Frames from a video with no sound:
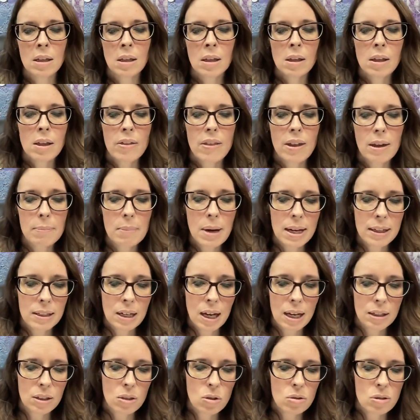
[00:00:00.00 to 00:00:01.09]
They might
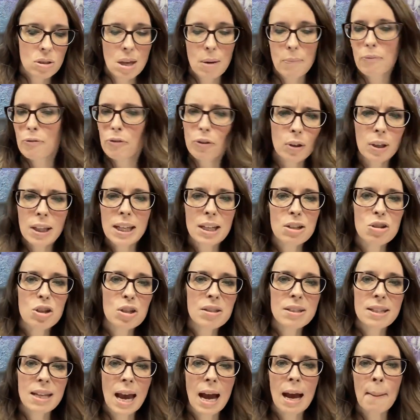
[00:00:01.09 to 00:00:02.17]
not use them fully
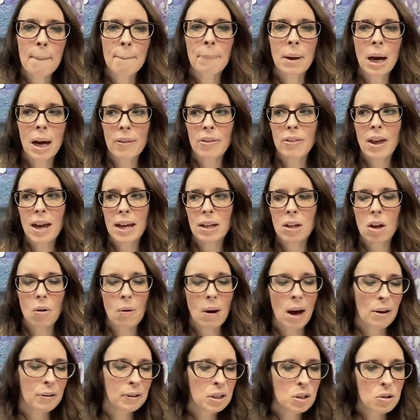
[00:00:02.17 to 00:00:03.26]
just yet, but they know
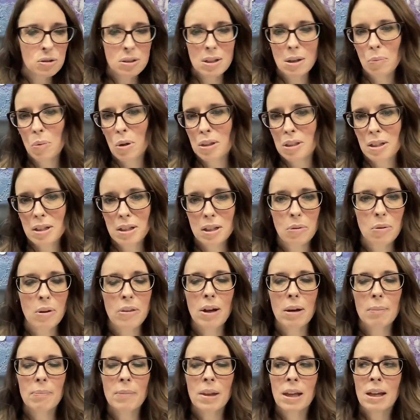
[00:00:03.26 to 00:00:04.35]
how to use them, what to do with
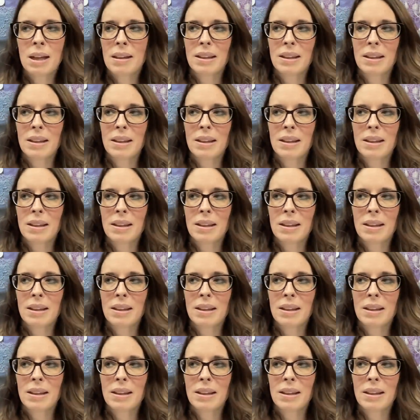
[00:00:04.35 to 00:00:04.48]
them.